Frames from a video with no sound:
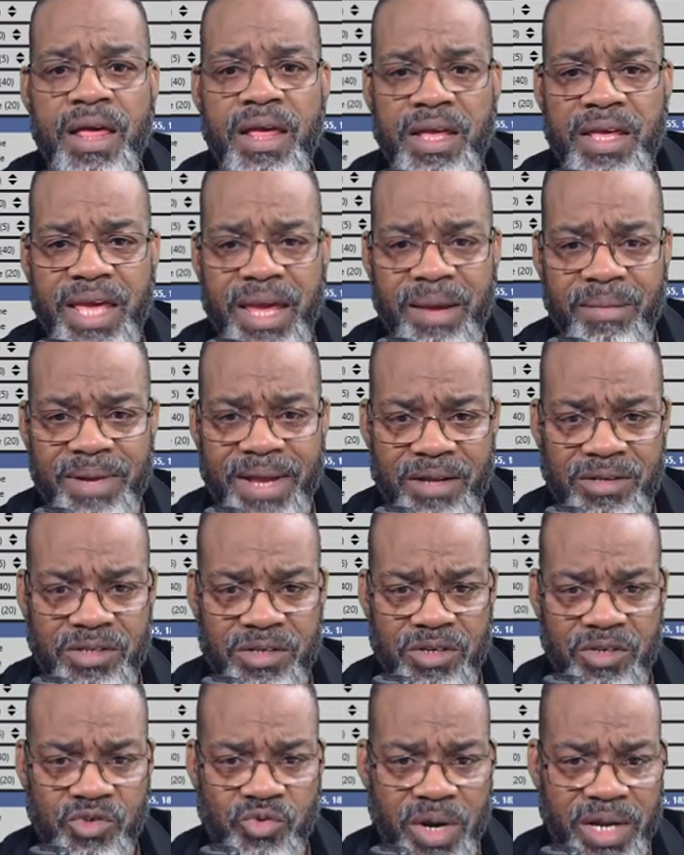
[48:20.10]
Came down
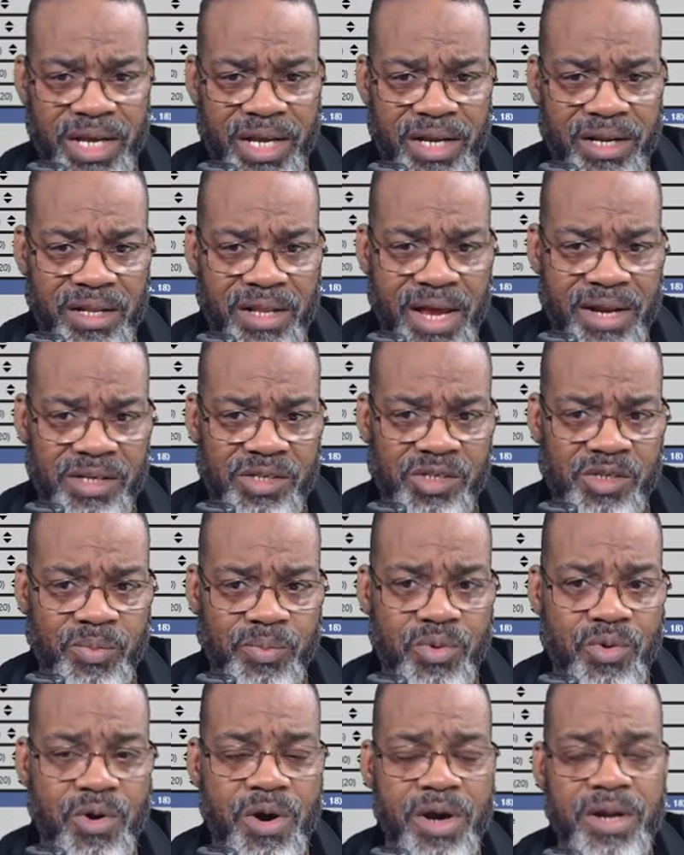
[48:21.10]
to the 20 and a line of
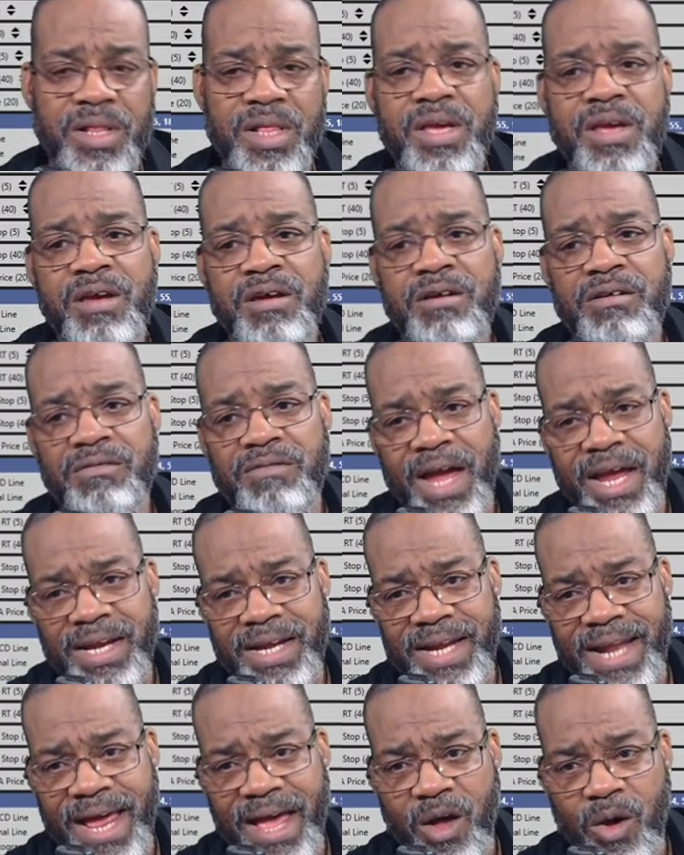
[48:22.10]
support. Right
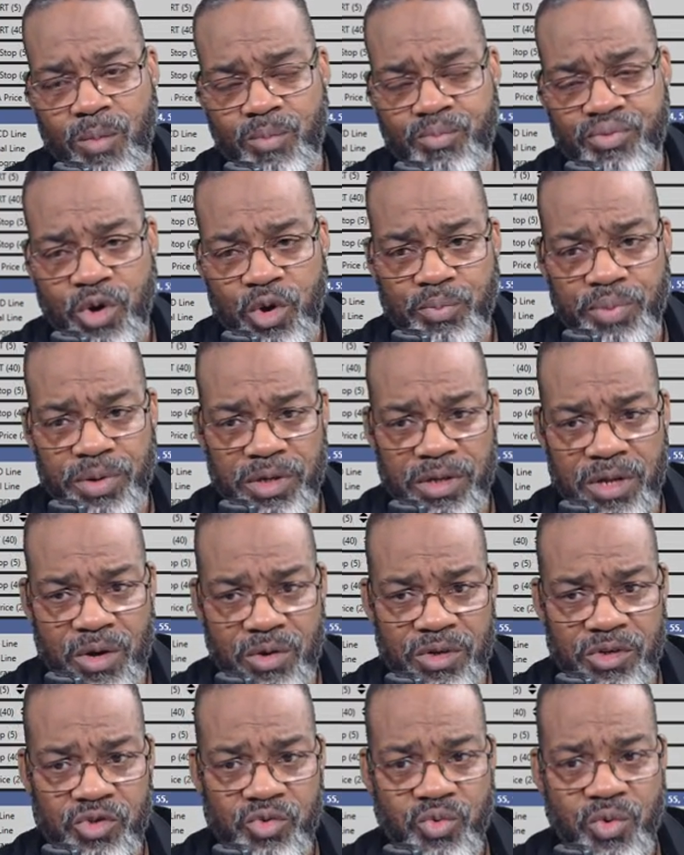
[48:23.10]
now, broke
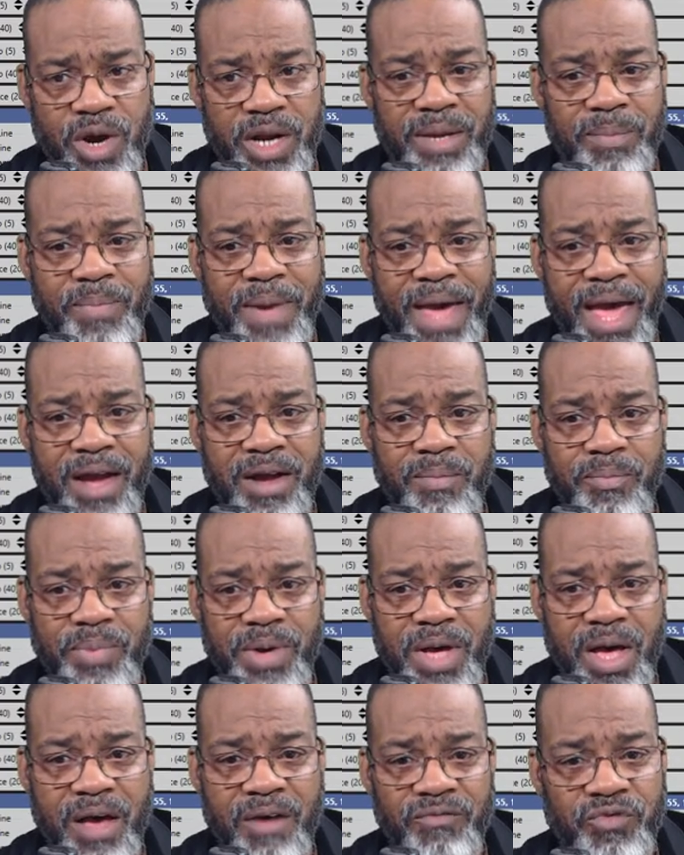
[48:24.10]
below the 20, back
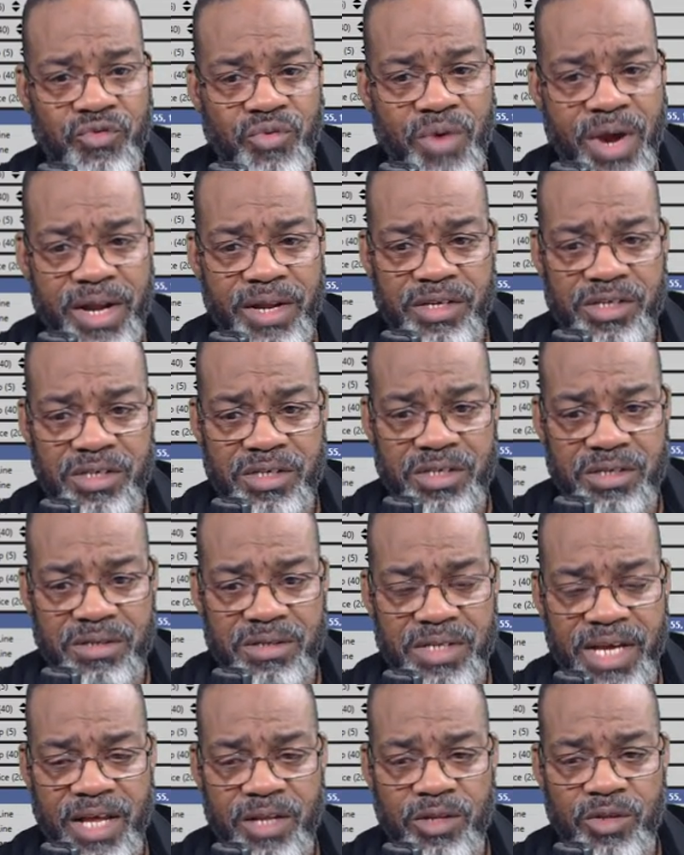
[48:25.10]
above. Trend is still
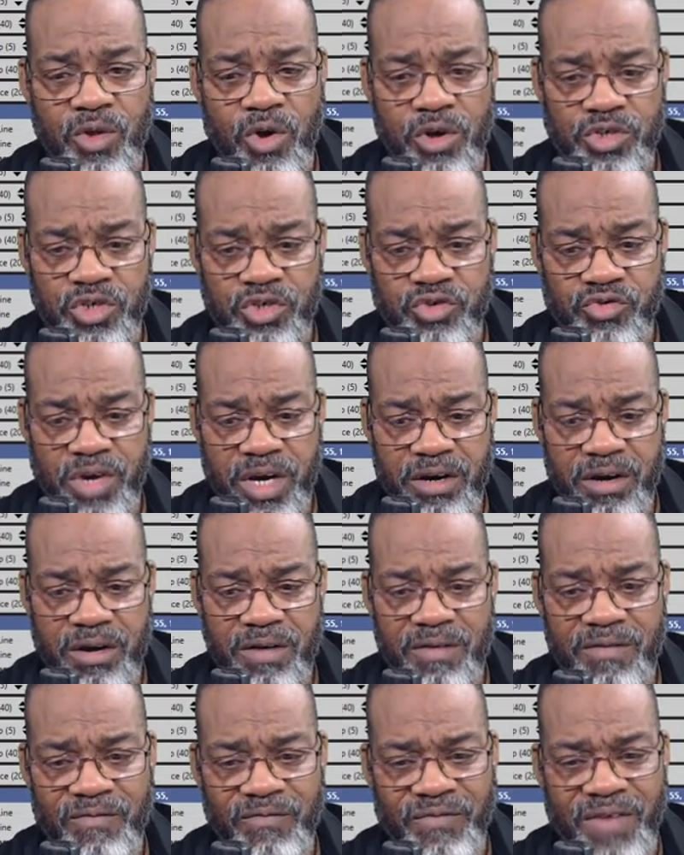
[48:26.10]
there, lost
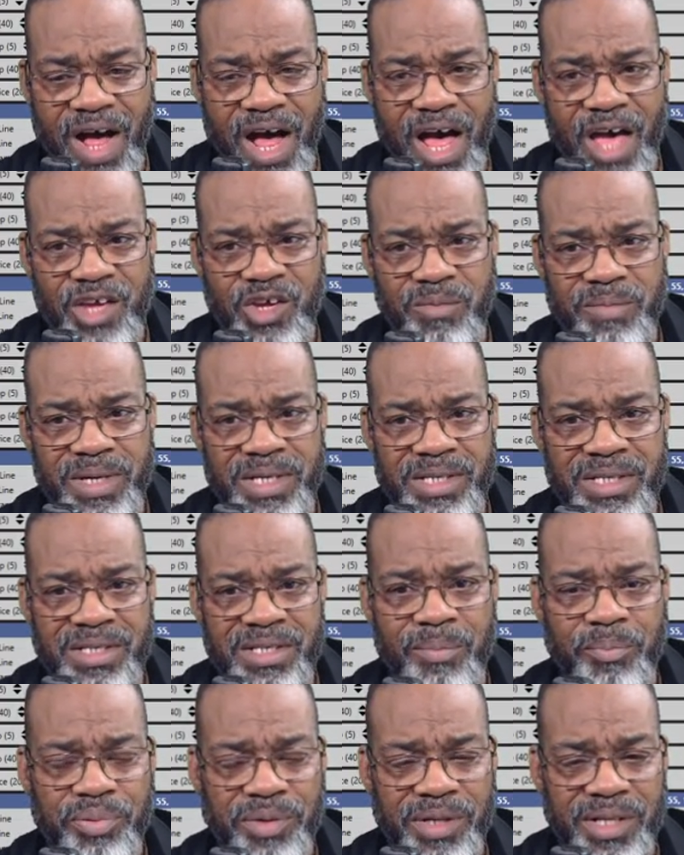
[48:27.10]
trigger. Volume is
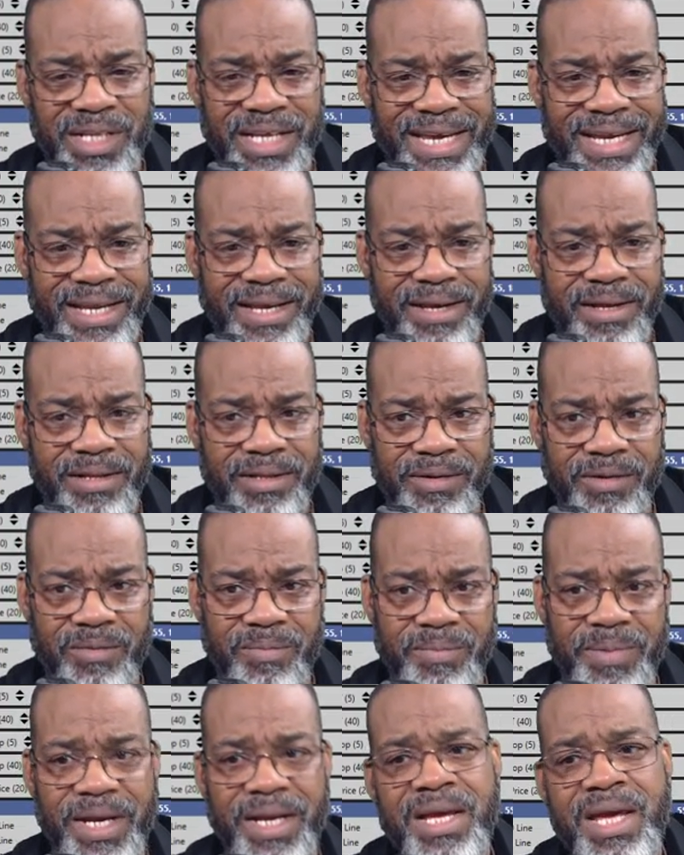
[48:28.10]
depleting a little
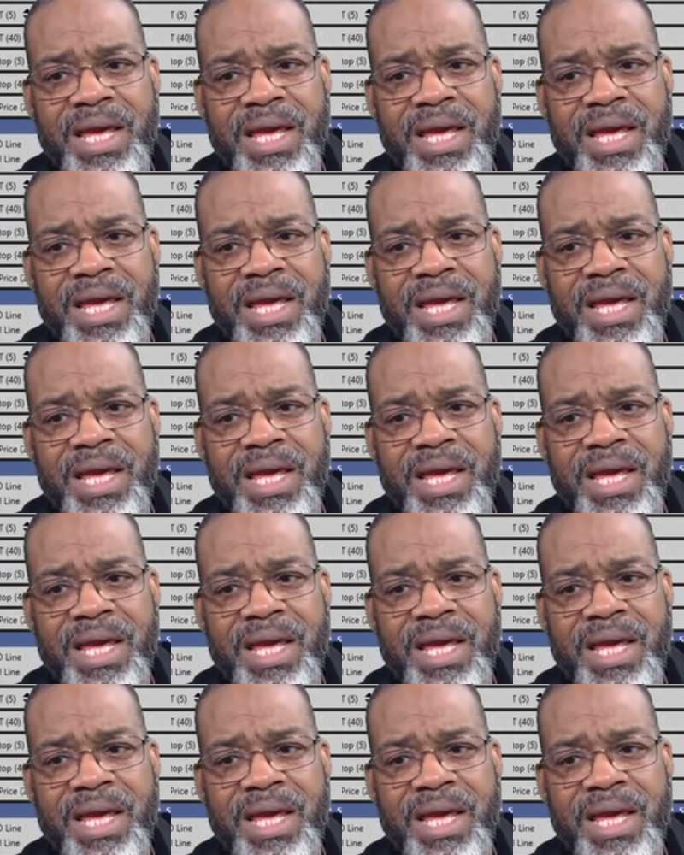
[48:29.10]
bit.